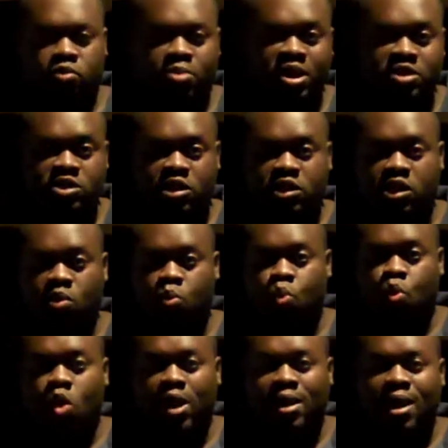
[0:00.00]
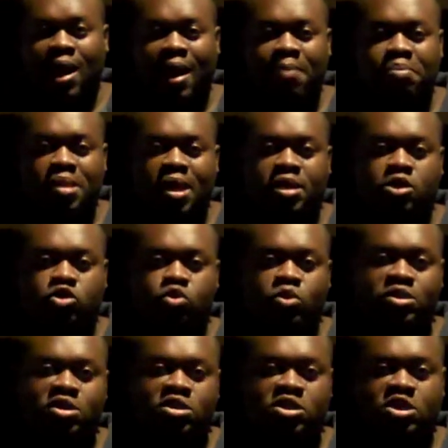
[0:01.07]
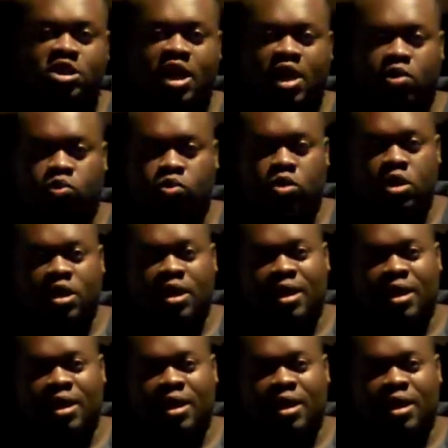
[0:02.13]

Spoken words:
So basically, what I plan to do with this channel